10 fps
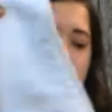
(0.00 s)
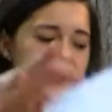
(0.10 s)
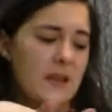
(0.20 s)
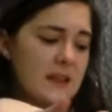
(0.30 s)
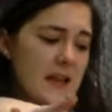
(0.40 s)

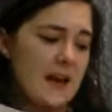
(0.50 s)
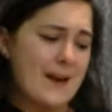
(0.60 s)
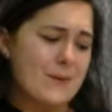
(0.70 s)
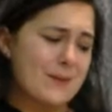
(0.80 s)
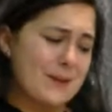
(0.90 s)
take that
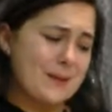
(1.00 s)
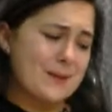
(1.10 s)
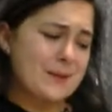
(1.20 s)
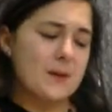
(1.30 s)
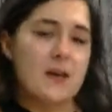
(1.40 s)
out,
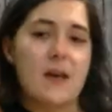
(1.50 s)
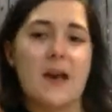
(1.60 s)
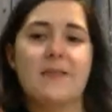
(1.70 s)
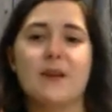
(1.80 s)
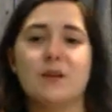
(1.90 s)
ew,
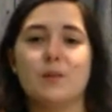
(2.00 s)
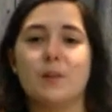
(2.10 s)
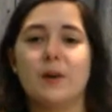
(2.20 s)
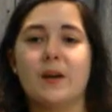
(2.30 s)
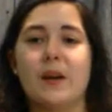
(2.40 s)
and then you
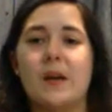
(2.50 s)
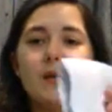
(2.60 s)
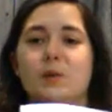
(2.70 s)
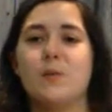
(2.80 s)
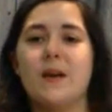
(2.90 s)
put a
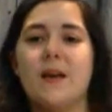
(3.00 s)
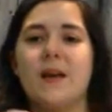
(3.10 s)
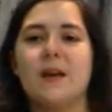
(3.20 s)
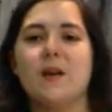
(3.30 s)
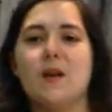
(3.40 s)
new one
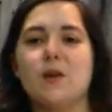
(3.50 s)
in.